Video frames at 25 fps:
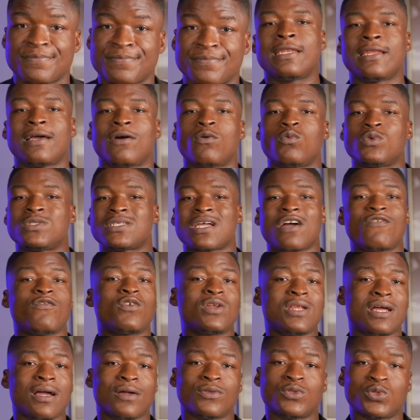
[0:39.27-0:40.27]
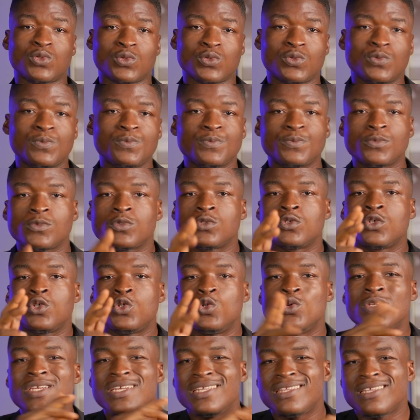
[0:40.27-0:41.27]
Now, without further ado,
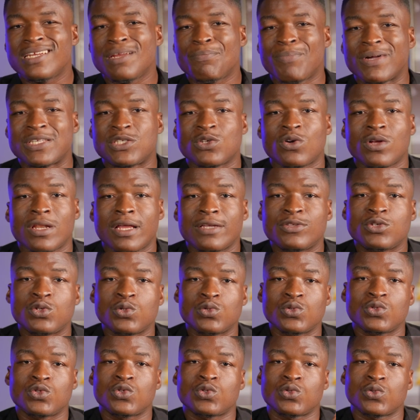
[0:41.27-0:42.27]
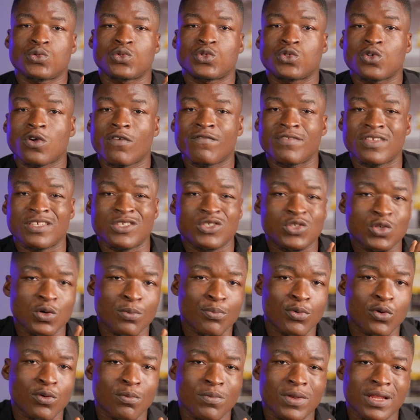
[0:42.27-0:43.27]
you need 3 particular tools to solve this your
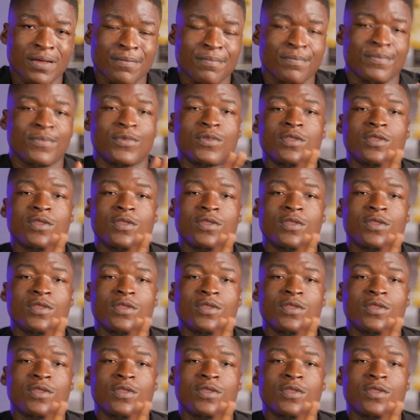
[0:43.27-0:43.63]
problem.